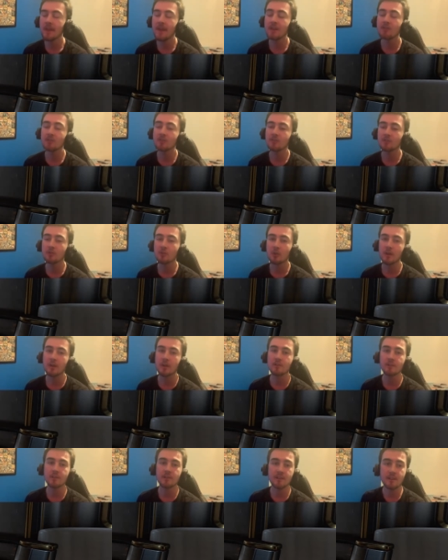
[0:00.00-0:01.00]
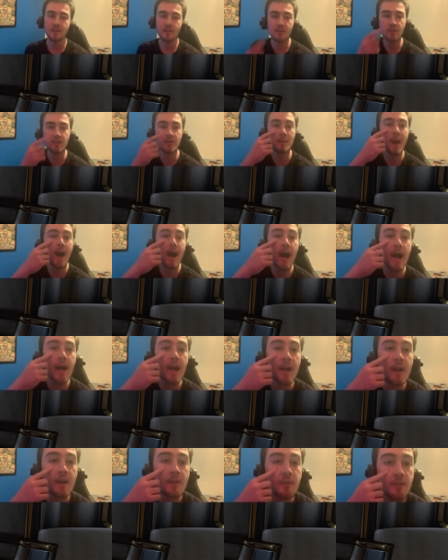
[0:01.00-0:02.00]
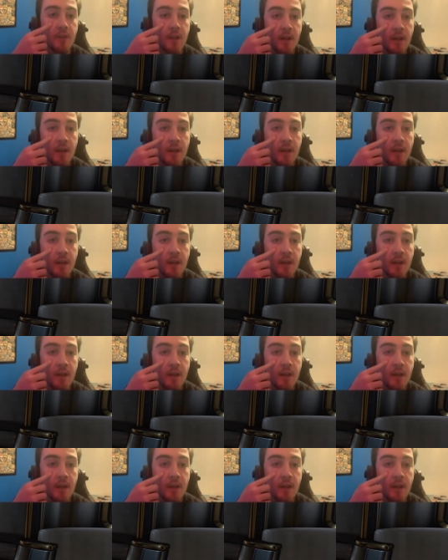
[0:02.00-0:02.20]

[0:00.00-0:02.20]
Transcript: It is just crazy. Like, you can see my eyes,